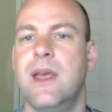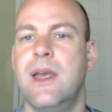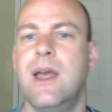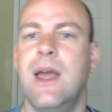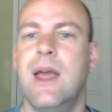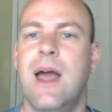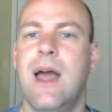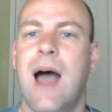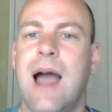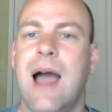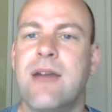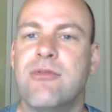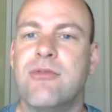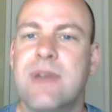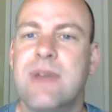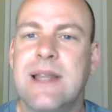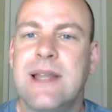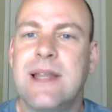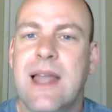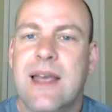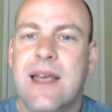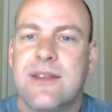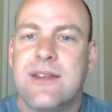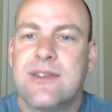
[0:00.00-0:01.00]
I
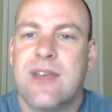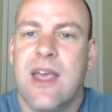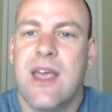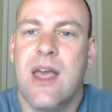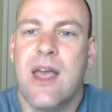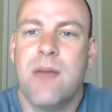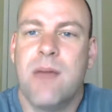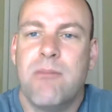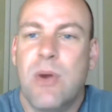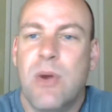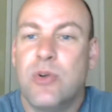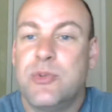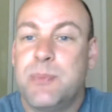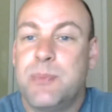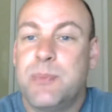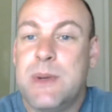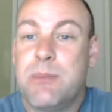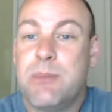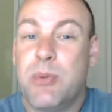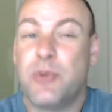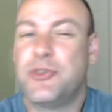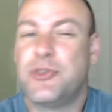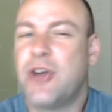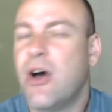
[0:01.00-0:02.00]
realized most
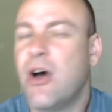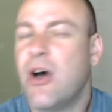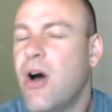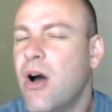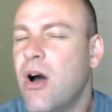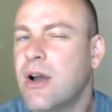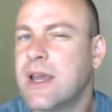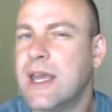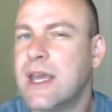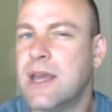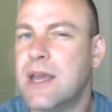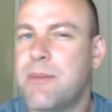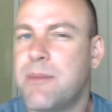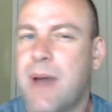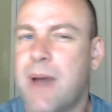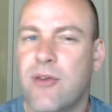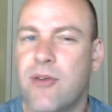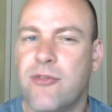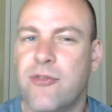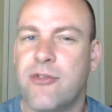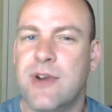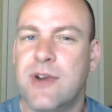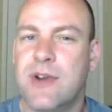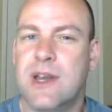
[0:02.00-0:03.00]
people talking about
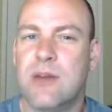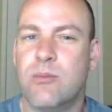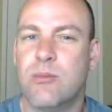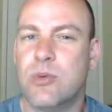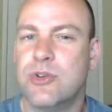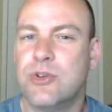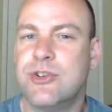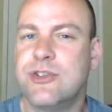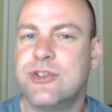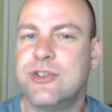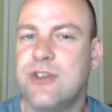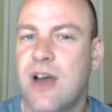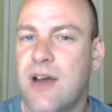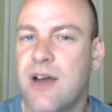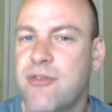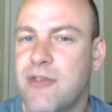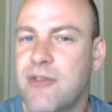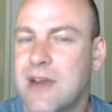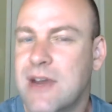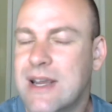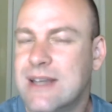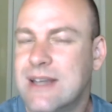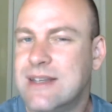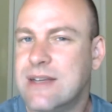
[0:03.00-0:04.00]
freedom were just
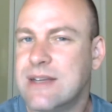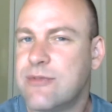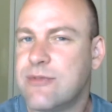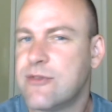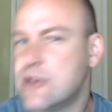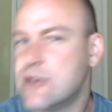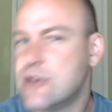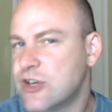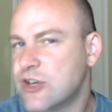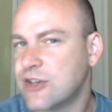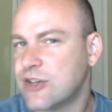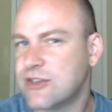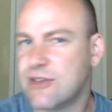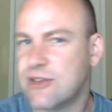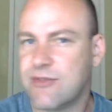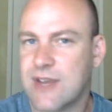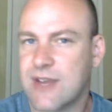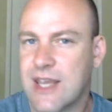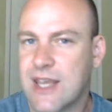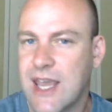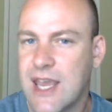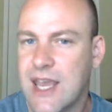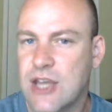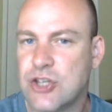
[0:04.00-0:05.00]
offering a different
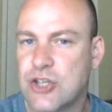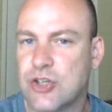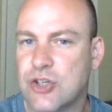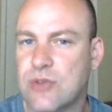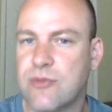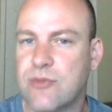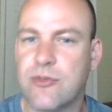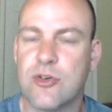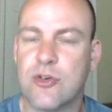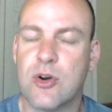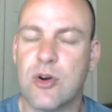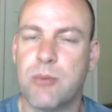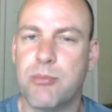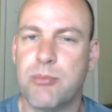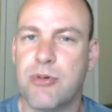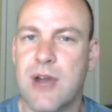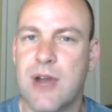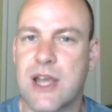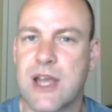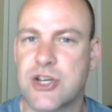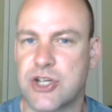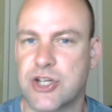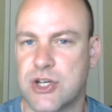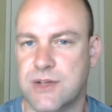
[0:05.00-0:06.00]
justification for
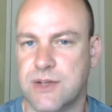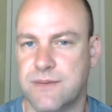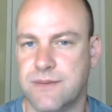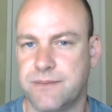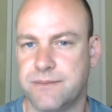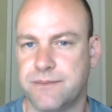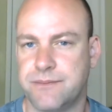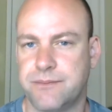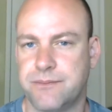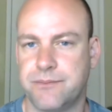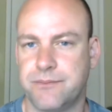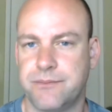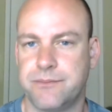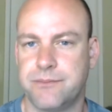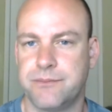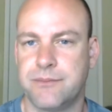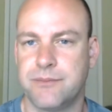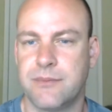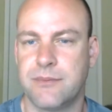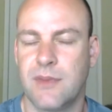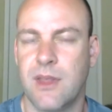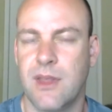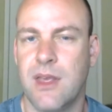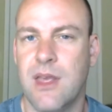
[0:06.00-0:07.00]
oppression.
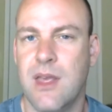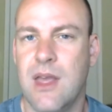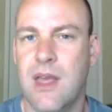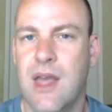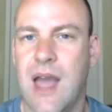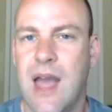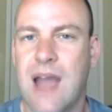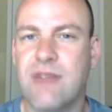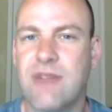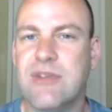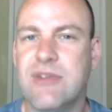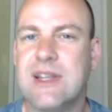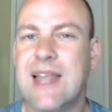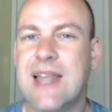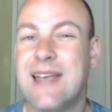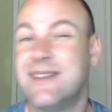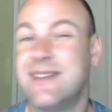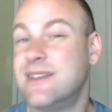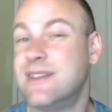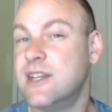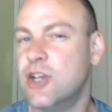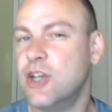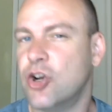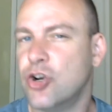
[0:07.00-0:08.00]
I
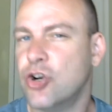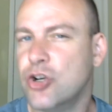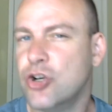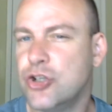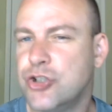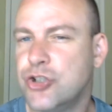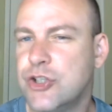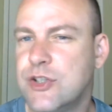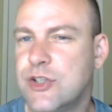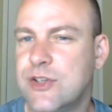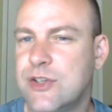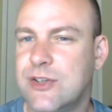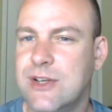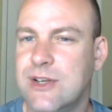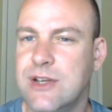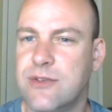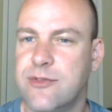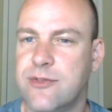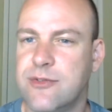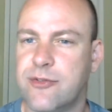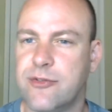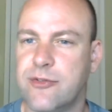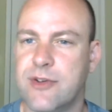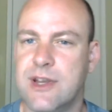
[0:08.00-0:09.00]
realized the urgency
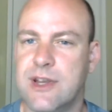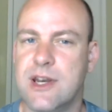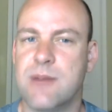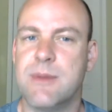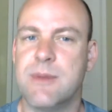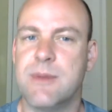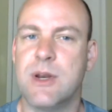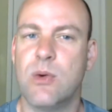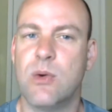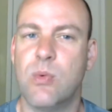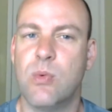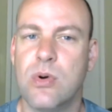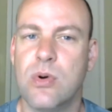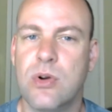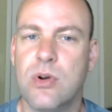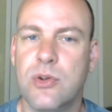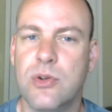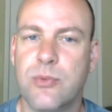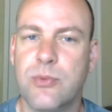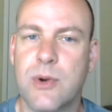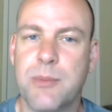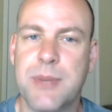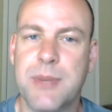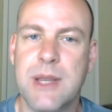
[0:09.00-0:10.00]
of freedom in a
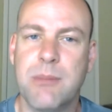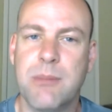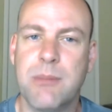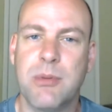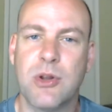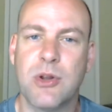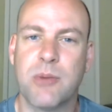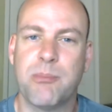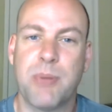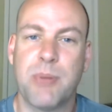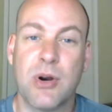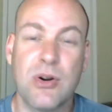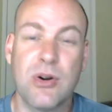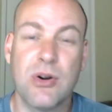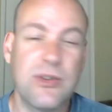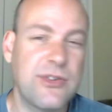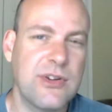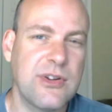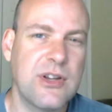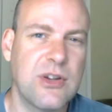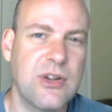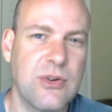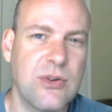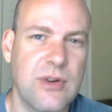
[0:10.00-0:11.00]
world where people are
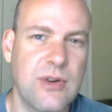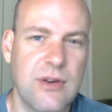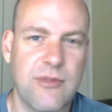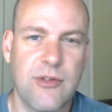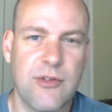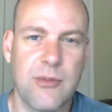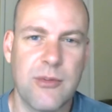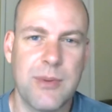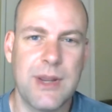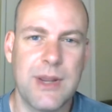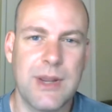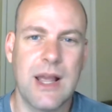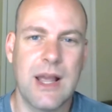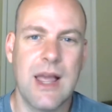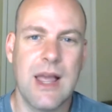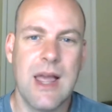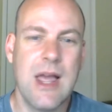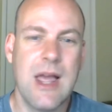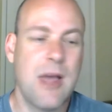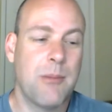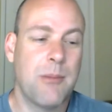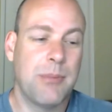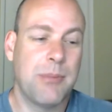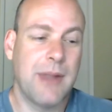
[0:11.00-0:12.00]
persecuted for being
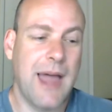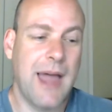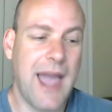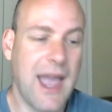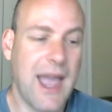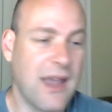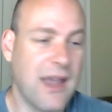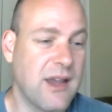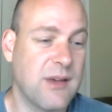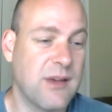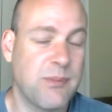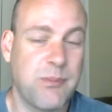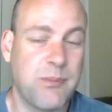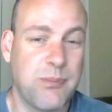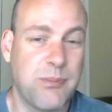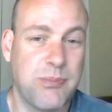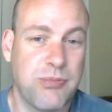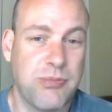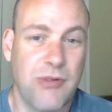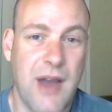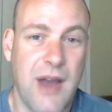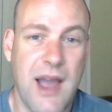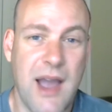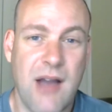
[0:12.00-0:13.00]
black,
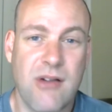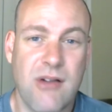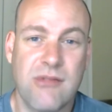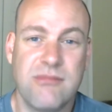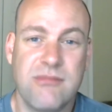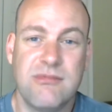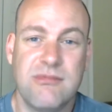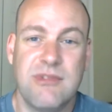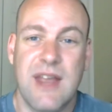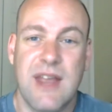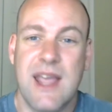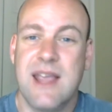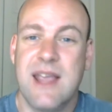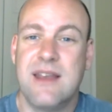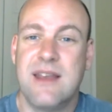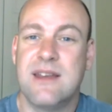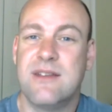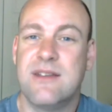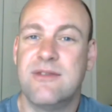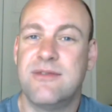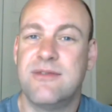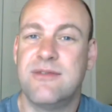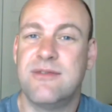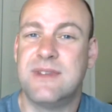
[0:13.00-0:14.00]
brown,
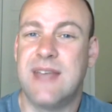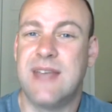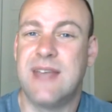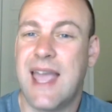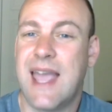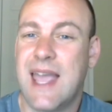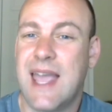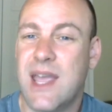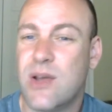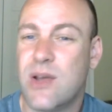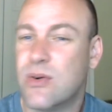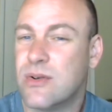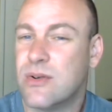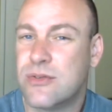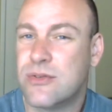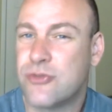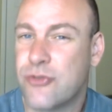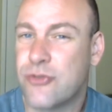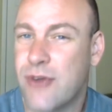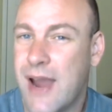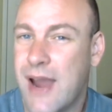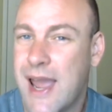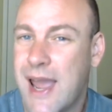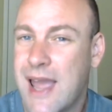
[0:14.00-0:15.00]
native, gay, or
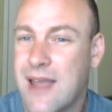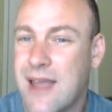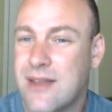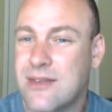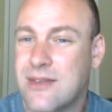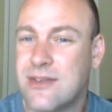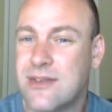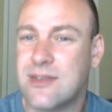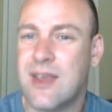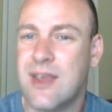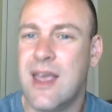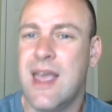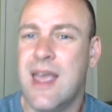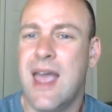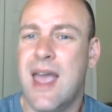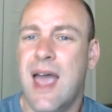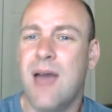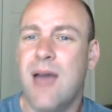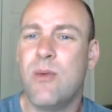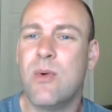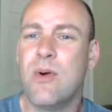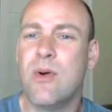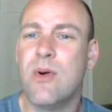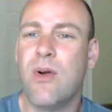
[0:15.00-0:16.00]
trans,
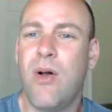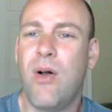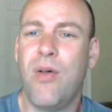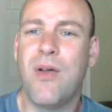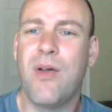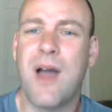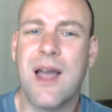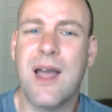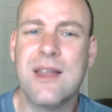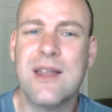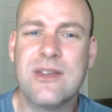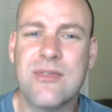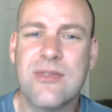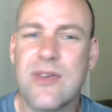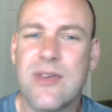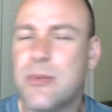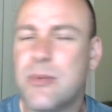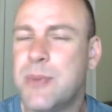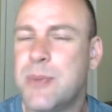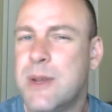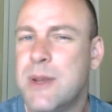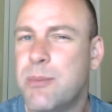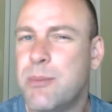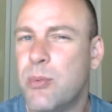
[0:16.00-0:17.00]
and where all kinds of other
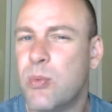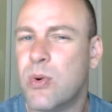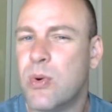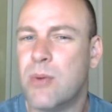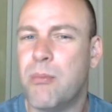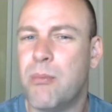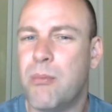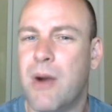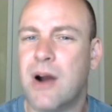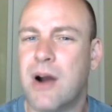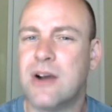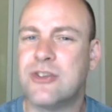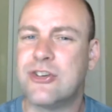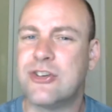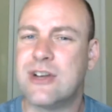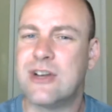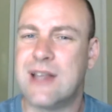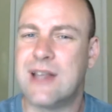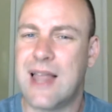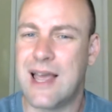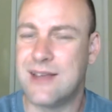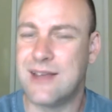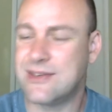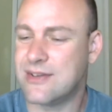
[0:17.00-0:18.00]
people were
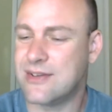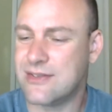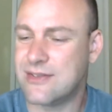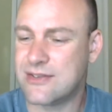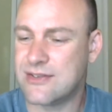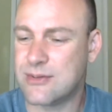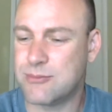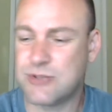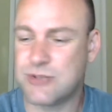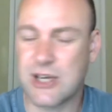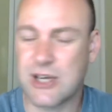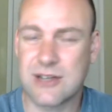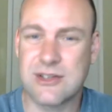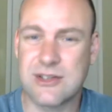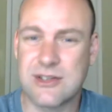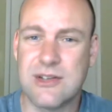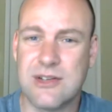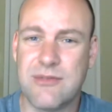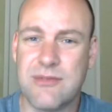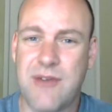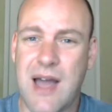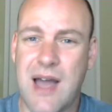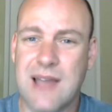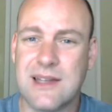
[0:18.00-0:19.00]
marginalized and subjected
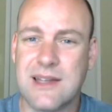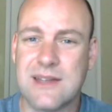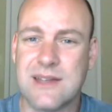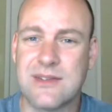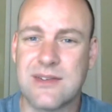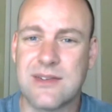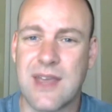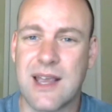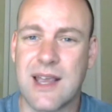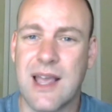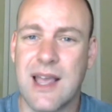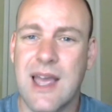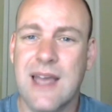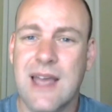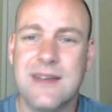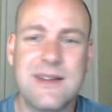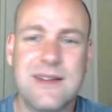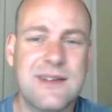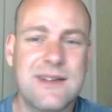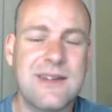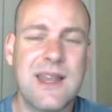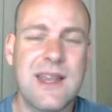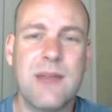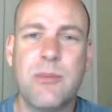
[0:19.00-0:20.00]
to violence, like
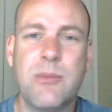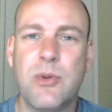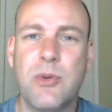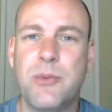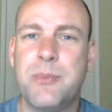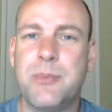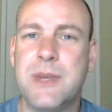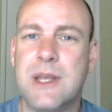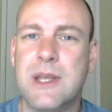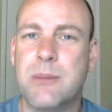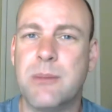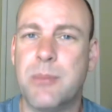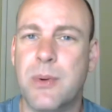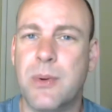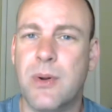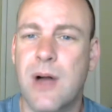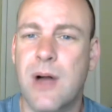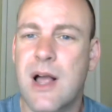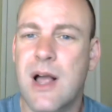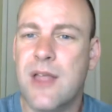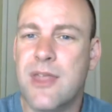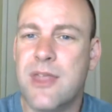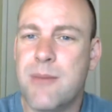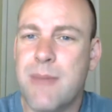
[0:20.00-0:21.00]
disabled people,
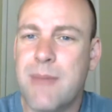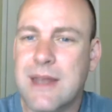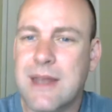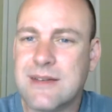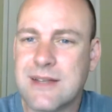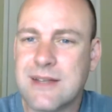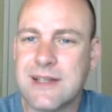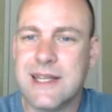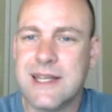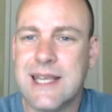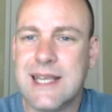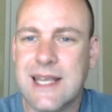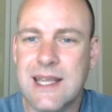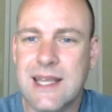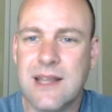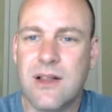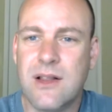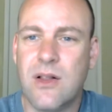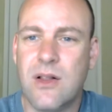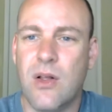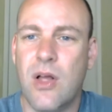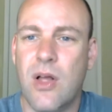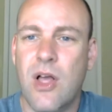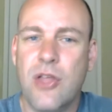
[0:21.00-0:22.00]
the mentally
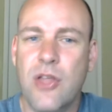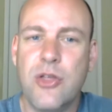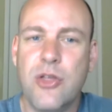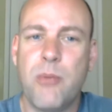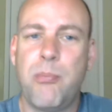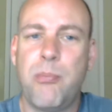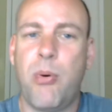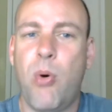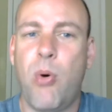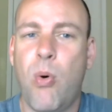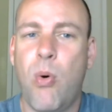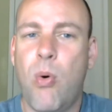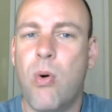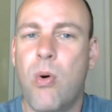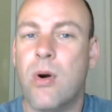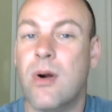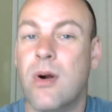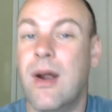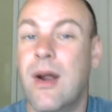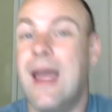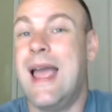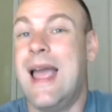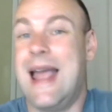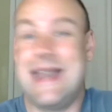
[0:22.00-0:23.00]
ill, the
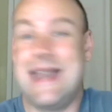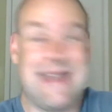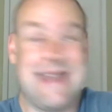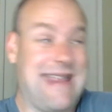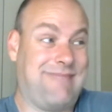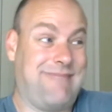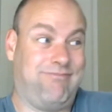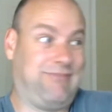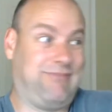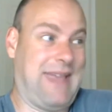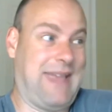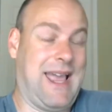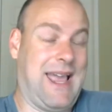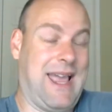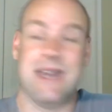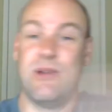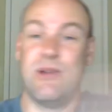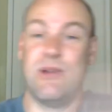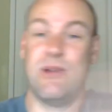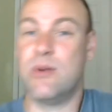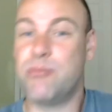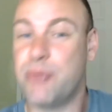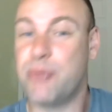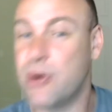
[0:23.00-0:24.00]
poor, and
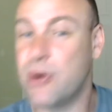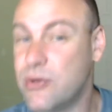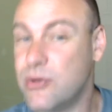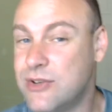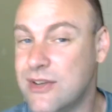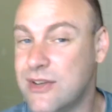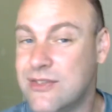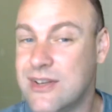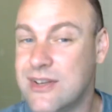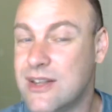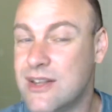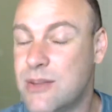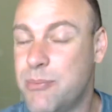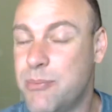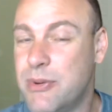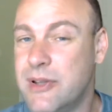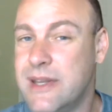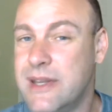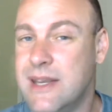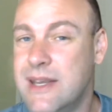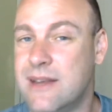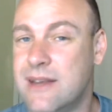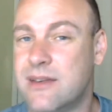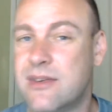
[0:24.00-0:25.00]
anyone protesting the
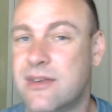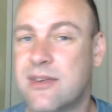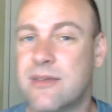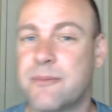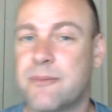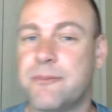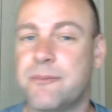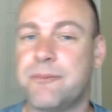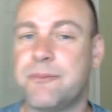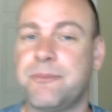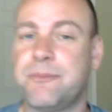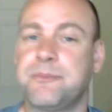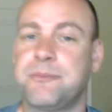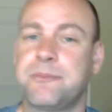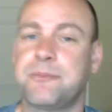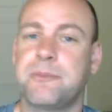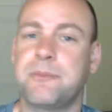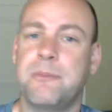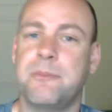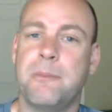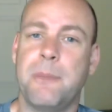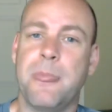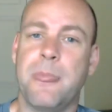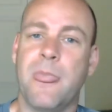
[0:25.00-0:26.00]
police.
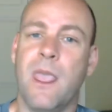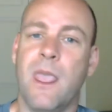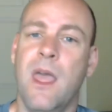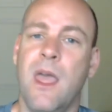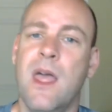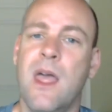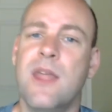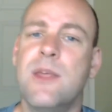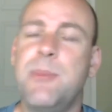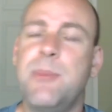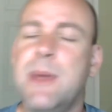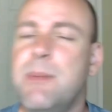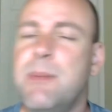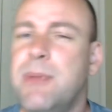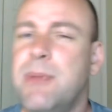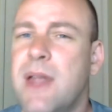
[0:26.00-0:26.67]
The people I